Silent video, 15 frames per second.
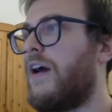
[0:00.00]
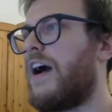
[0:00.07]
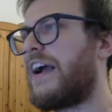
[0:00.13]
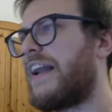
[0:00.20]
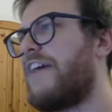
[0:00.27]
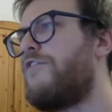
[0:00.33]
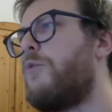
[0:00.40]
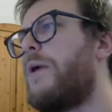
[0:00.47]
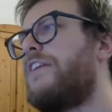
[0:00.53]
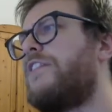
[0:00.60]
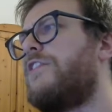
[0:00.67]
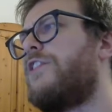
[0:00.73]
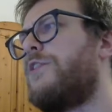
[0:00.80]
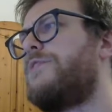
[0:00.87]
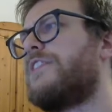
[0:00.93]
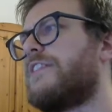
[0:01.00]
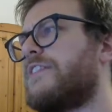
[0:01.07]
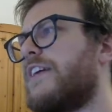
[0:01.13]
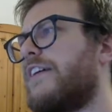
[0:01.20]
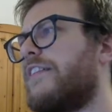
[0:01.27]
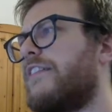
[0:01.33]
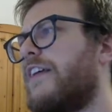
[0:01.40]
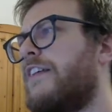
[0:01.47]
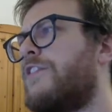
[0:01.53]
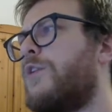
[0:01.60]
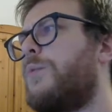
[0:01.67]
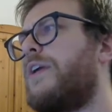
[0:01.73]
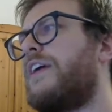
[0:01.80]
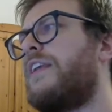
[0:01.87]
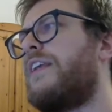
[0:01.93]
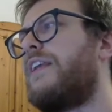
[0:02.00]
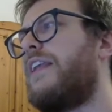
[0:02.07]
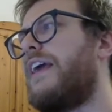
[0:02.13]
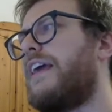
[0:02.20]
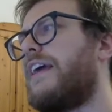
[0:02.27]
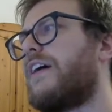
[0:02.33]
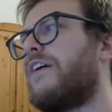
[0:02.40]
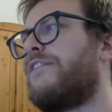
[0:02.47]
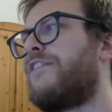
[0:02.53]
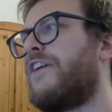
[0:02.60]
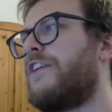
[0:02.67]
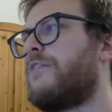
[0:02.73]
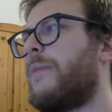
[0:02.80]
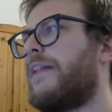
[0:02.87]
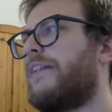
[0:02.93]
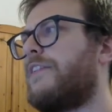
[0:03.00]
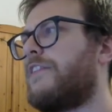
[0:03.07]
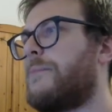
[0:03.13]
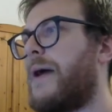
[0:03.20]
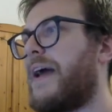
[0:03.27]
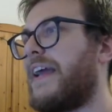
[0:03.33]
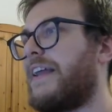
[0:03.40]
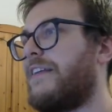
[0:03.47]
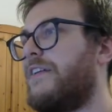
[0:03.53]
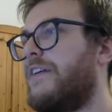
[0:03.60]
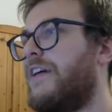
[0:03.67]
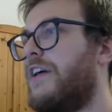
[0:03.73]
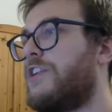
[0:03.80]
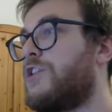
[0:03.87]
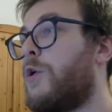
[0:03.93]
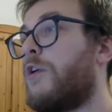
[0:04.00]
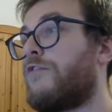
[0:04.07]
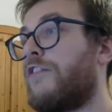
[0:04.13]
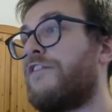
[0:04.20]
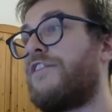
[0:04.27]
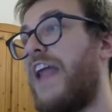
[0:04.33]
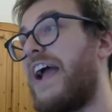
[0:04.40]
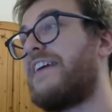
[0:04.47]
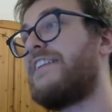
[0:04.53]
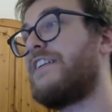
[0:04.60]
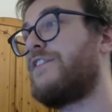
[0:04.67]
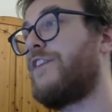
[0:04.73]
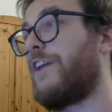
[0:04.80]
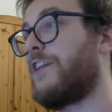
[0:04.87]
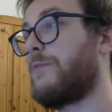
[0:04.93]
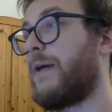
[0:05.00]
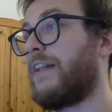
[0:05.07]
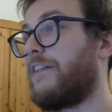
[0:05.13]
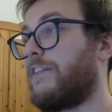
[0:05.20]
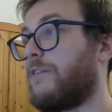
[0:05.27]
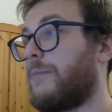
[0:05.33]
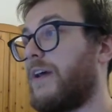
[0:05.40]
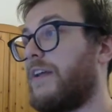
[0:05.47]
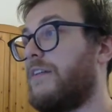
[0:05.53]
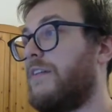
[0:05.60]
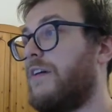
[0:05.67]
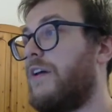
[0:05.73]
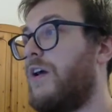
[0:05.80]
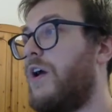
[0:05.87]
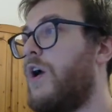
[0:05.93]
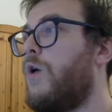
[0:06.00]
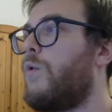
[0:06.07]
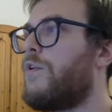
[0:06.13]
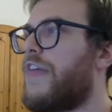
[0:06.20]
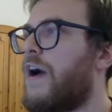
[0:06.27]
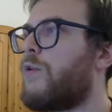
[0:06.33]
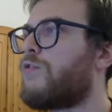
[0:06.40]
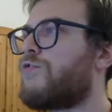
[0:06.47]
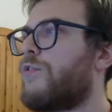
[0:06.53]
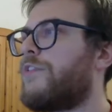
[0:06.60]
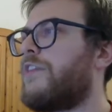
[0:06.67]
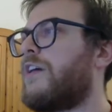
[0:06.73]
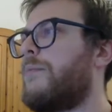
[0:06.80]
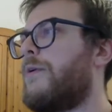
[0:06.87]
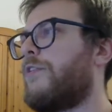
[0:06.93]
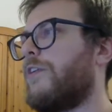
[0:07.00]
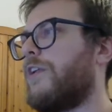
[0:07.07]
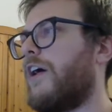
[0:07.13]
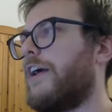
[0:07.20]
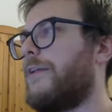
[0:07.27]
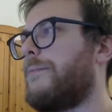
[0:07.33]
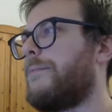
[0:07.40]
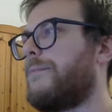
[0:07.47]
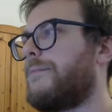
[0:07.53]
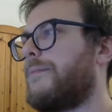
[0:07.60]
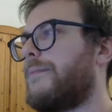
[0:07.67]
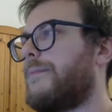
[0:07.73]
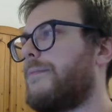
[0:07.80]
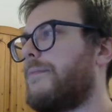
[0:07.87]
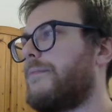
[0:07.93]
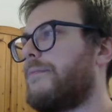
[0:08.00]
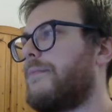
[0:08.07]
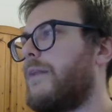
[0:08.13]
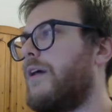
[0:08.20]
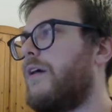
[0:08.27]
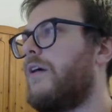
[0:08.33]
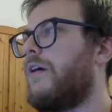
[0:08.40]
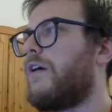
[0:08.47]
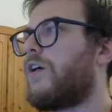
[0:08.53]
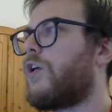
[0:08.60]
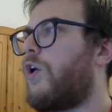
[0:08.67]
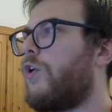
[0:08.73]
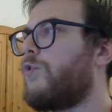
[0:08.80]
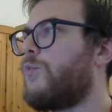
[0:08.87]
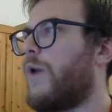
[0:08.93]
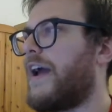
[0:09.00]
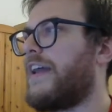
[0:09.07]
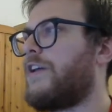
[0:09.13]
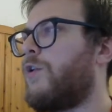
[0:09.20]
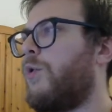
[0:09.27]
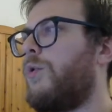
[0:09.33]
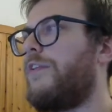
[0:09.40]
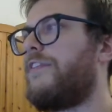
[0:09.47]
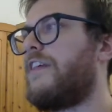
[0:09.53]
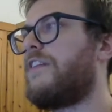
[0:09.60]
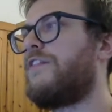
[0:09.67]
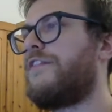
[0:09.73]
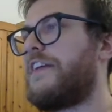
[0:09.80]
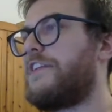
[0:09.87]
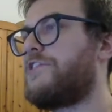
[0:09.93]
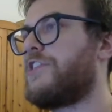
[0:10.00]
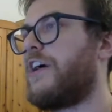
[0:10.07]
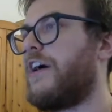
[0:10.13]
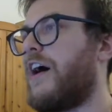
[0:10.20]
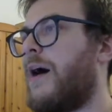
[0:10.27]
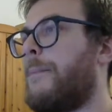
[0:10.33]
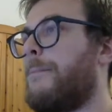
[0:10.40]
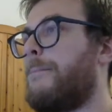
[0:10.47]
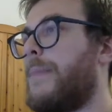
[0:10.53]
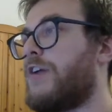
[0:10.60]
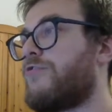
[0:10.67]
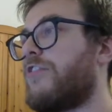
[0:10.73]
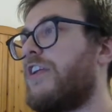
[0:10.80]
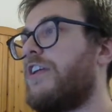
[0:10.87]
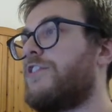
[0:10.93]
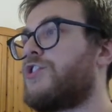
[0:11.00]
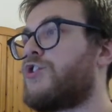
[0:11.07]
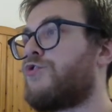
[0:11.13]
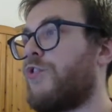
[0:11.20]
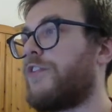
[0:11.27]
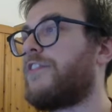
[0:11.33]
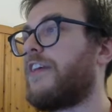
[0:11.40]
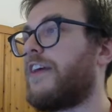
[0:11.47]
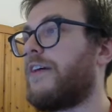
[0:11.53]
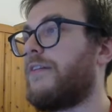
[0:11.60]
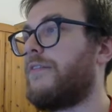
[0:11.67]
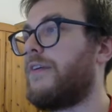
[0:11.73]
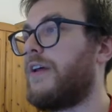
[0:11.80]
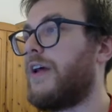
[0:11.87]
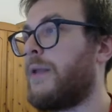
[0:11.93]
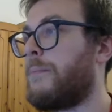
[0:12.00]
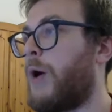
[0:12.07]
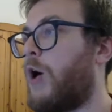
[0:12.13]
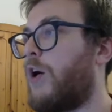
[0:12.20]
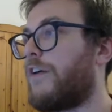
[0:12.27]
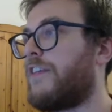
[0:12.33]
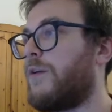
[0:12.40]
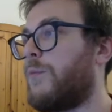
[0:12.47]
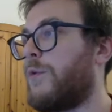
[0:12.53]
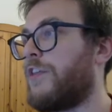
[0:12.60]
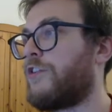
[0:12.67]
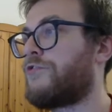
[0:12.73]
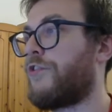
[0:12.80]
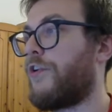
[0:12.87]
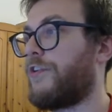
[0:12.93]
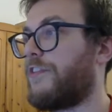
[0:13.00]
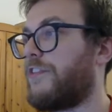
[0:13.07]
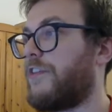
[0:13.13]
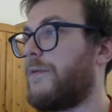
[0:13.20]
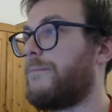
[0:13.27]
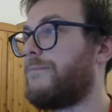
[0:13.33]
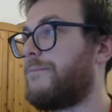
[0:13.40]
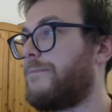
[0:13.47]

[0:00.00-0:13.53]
A clever way to notice this is that we can link a fundamental domain to a reflected fundamental domain without crossing a mirror line. Conway calls this feature a mirrorless crossing and marks it with a cross.